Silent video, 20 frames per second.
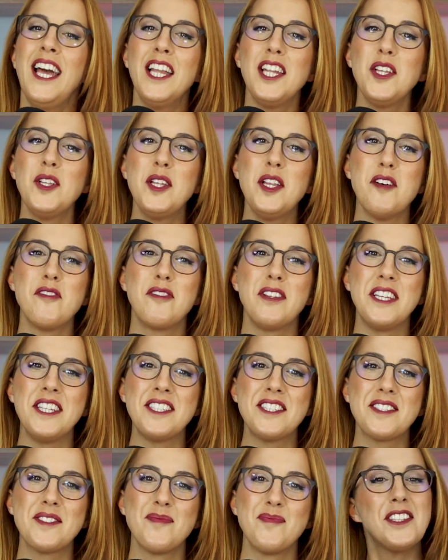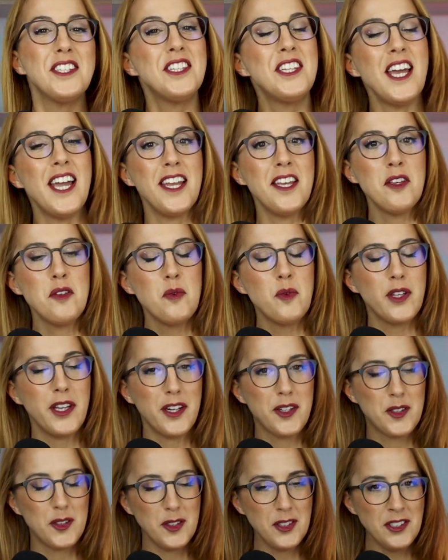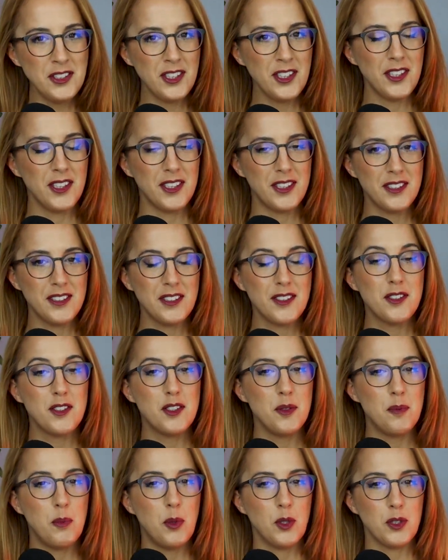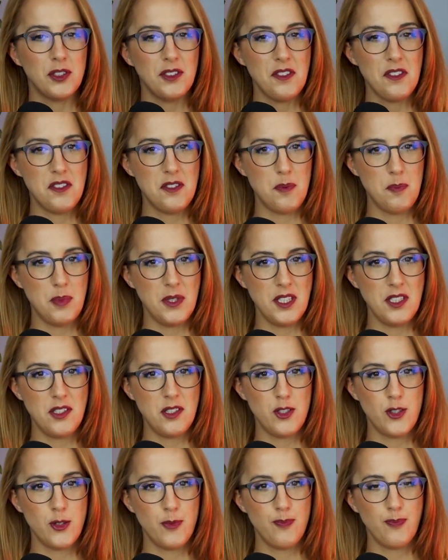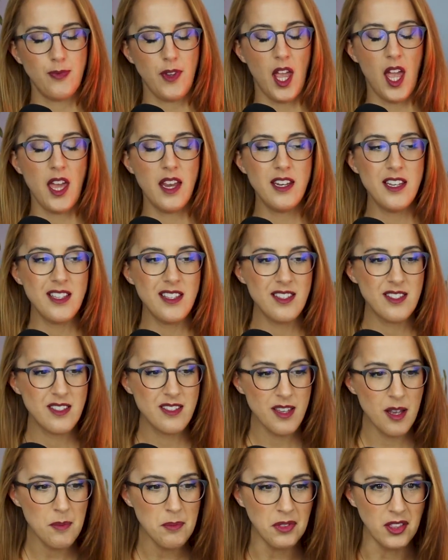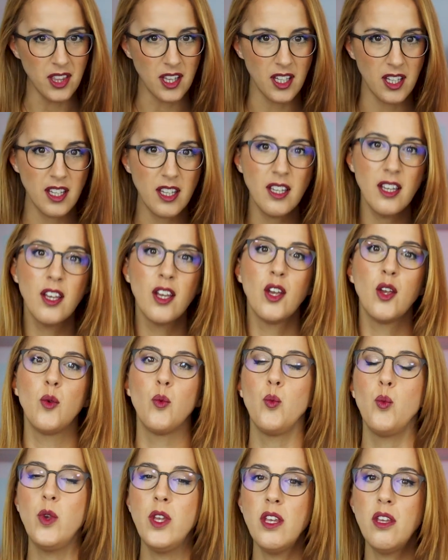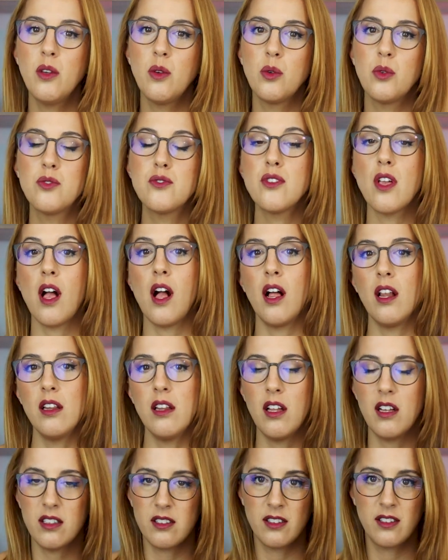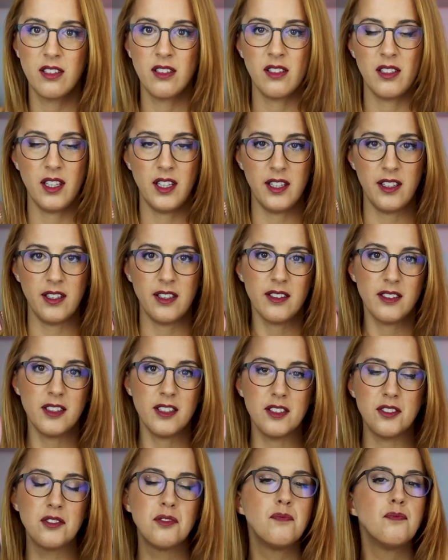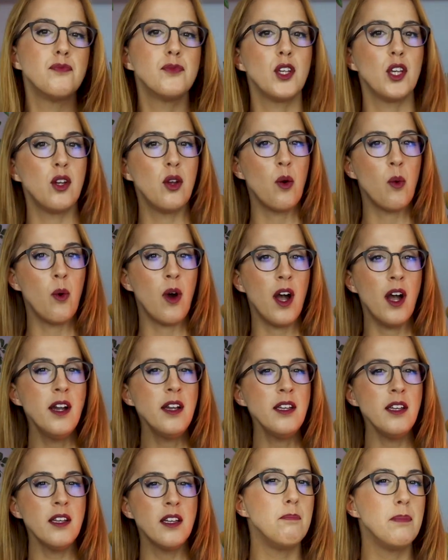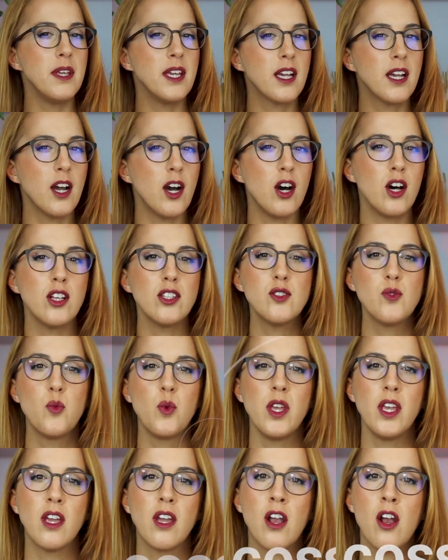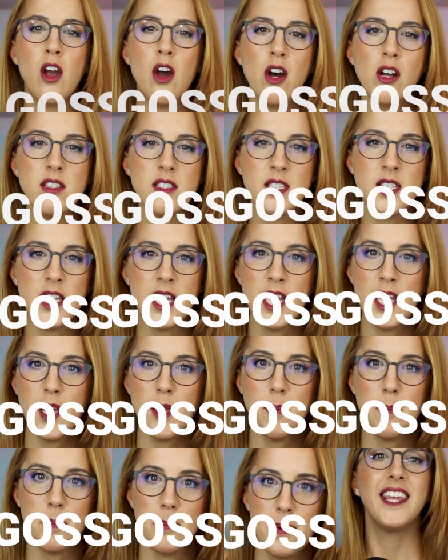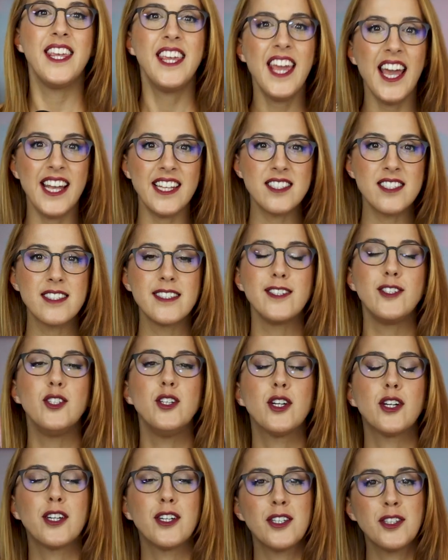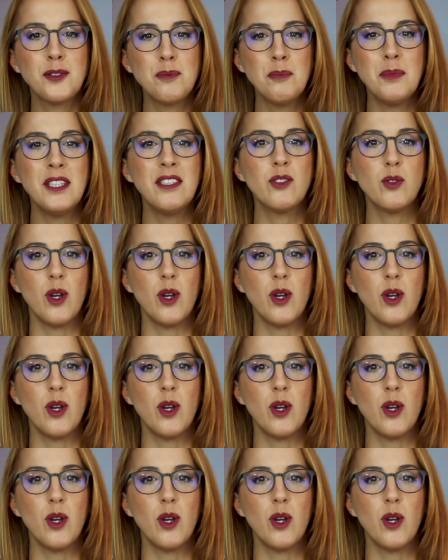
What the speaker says: Hello lovelies! Today we are going to learn reported speech, and it's something we use a lot in English. You know why? Because we gossip. Yes, you heard me